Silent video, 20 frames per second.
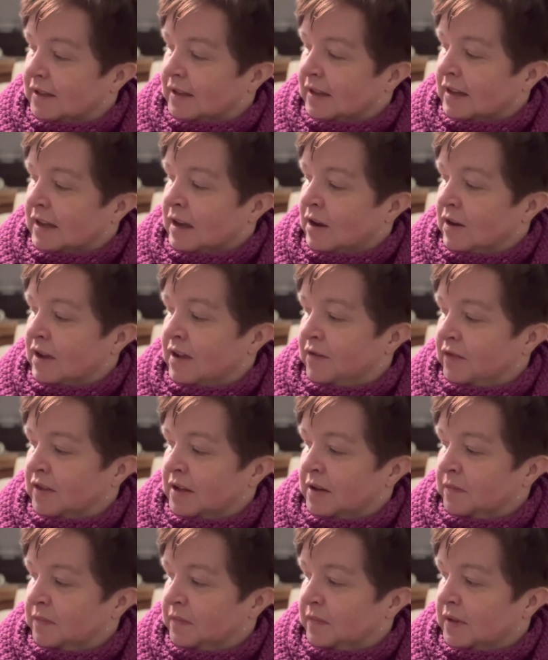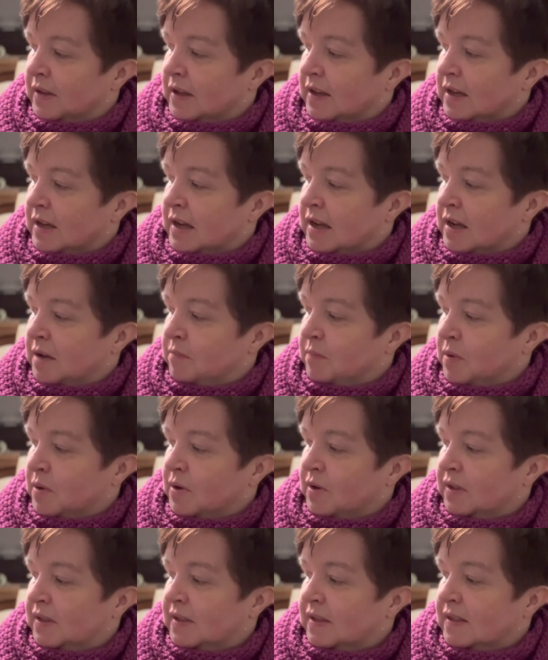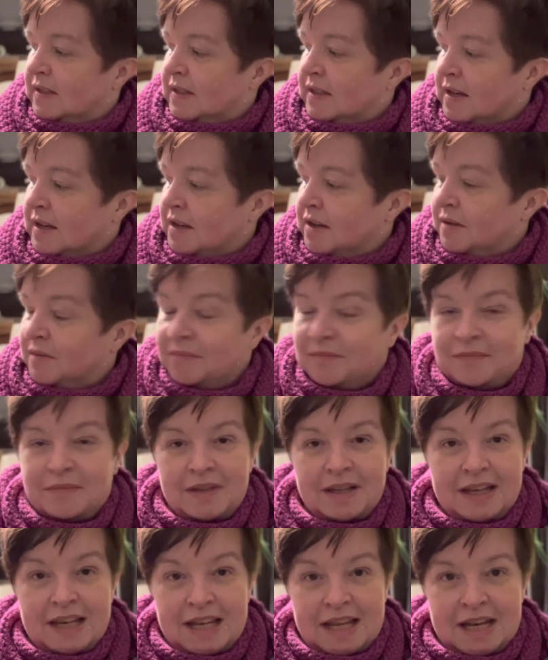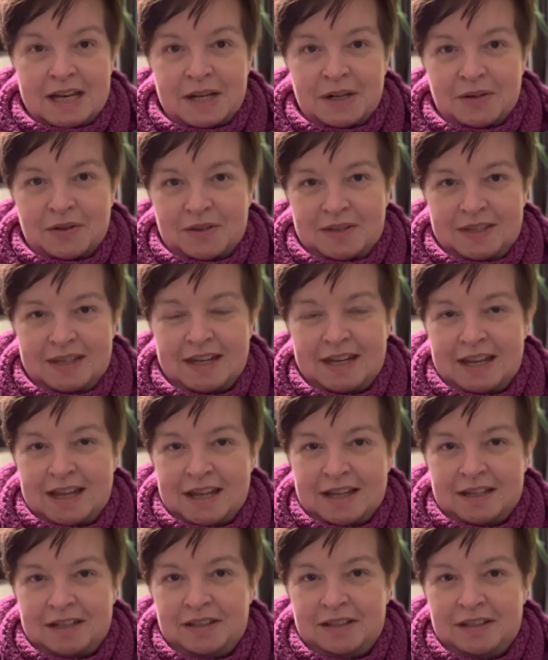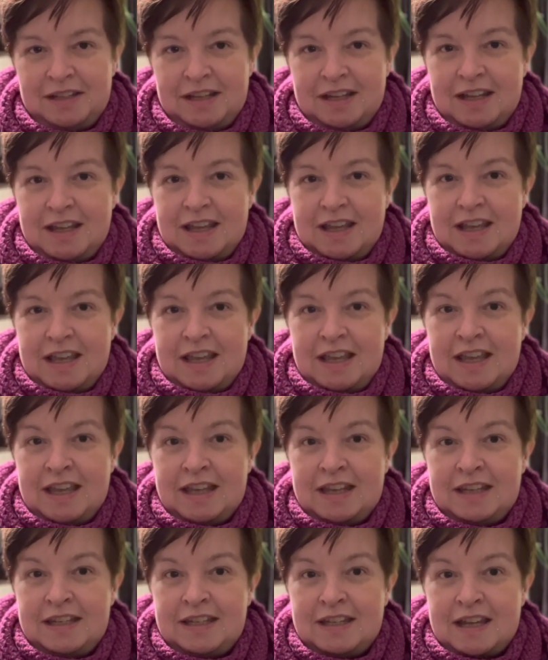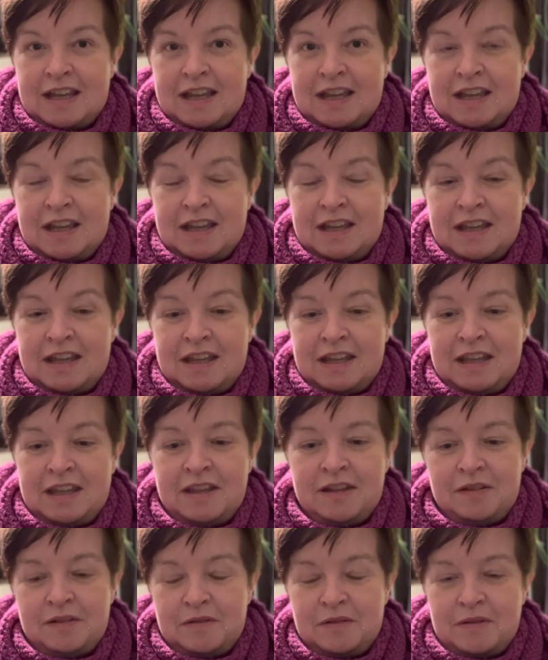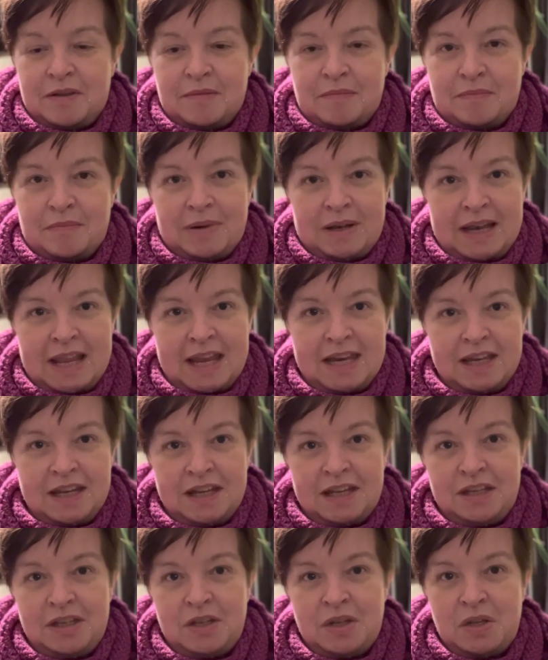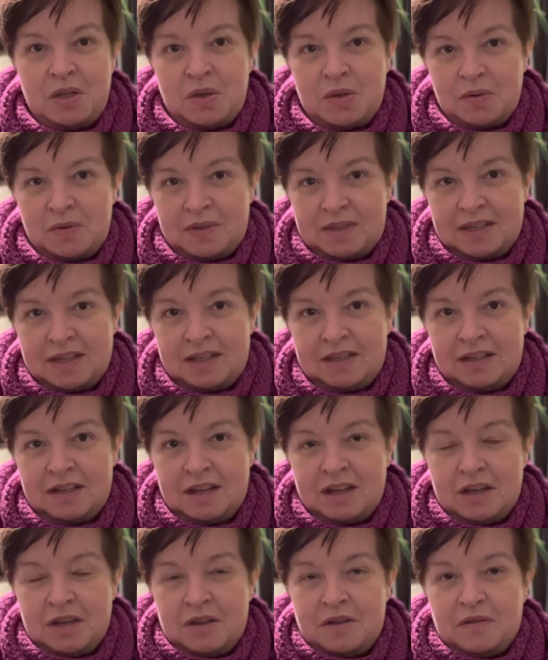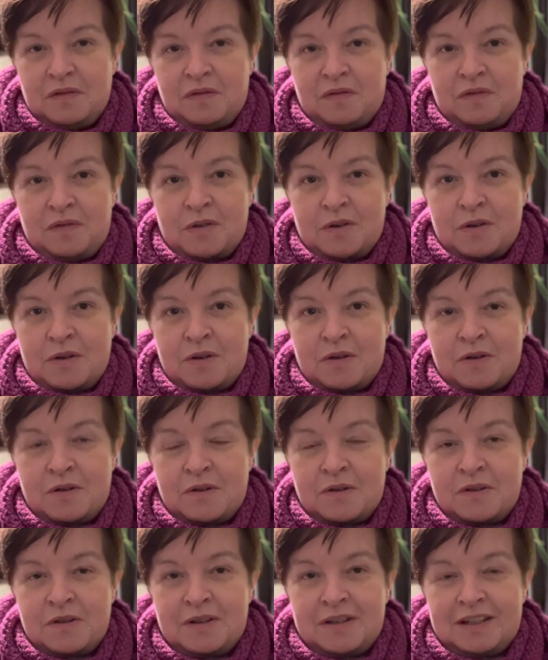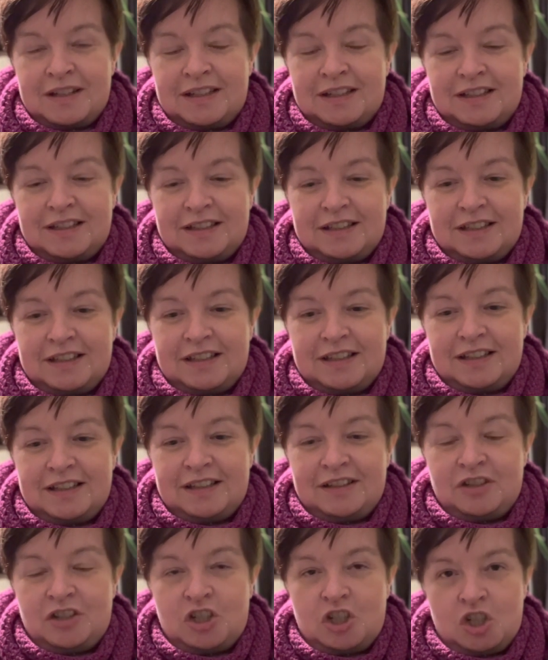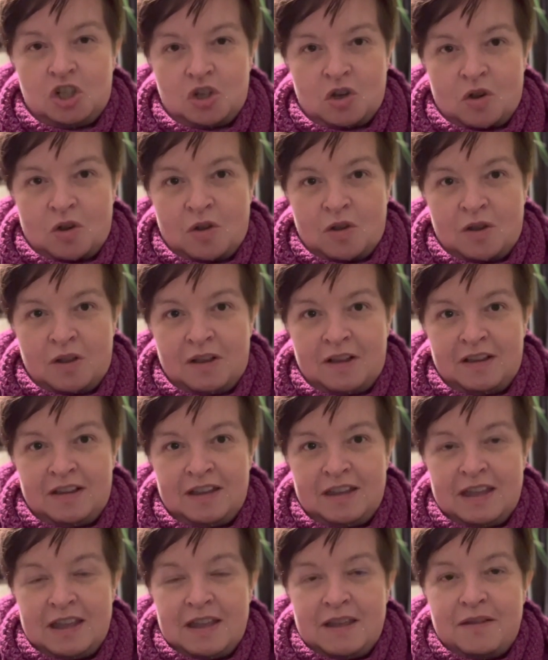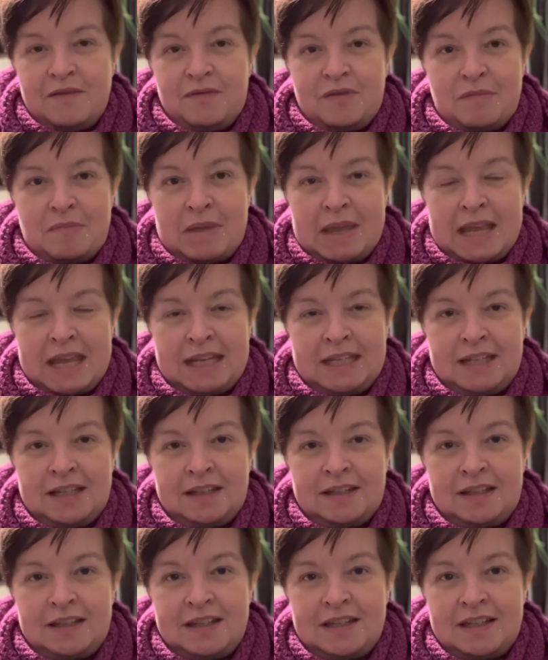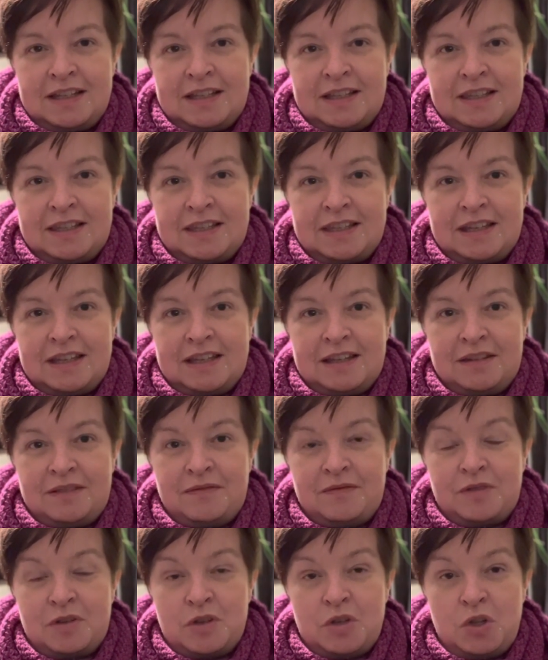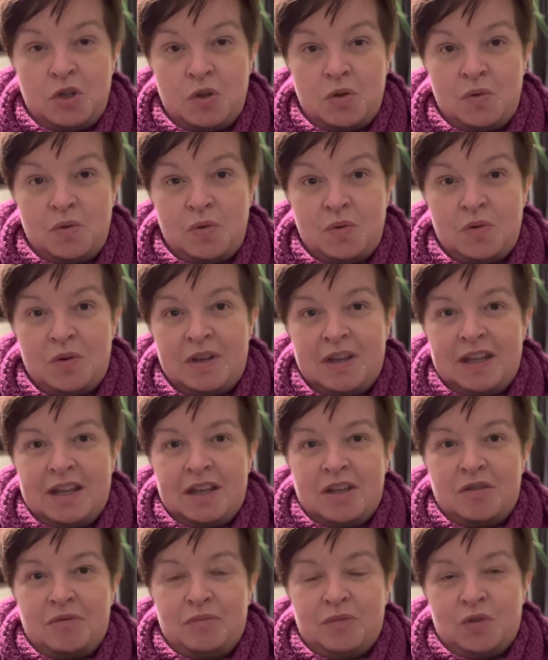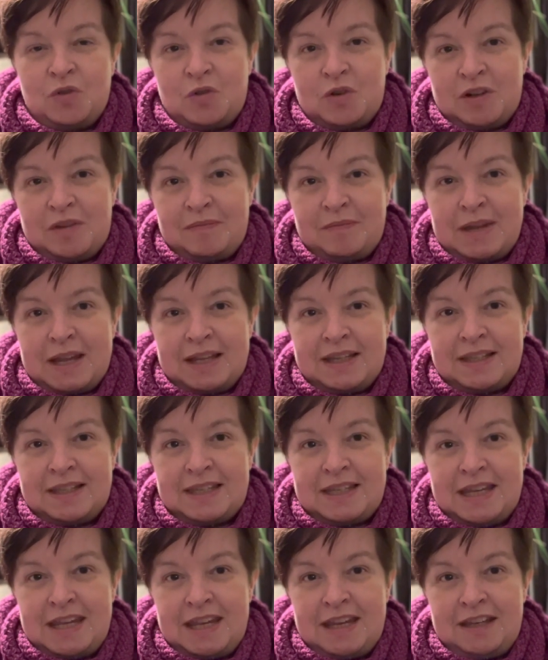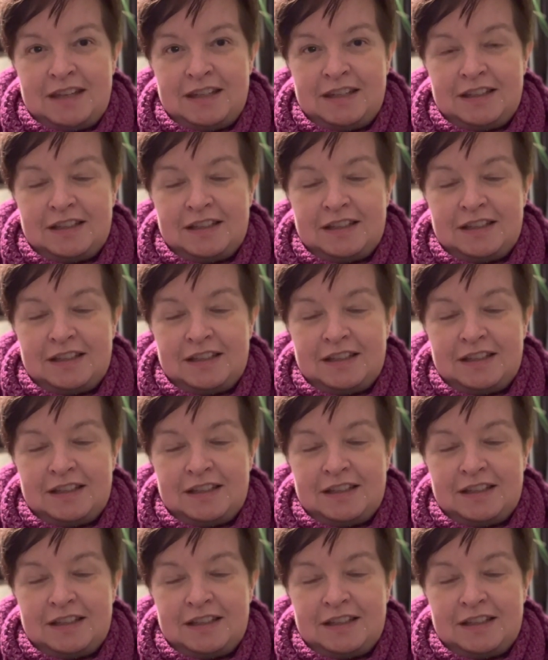However, I bought some Lana Grossa yarn, and I am planning to use it for a shawl. The pattern is in the new Moorit magazine,